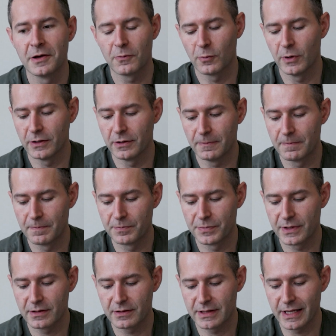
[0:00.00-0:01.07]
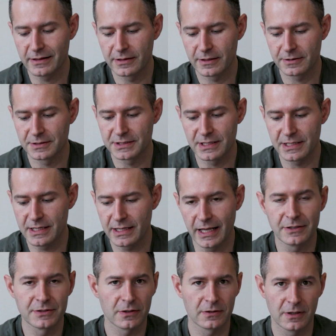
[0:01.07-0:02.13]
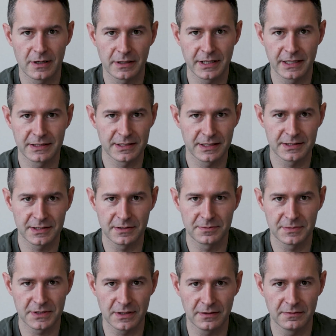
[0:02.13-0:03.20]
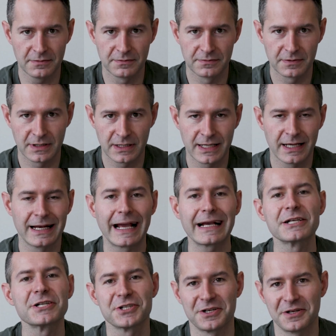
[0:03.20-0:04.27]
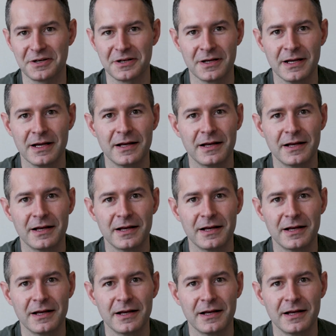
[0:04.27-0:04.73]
Well, then there's the interlocking systems of connection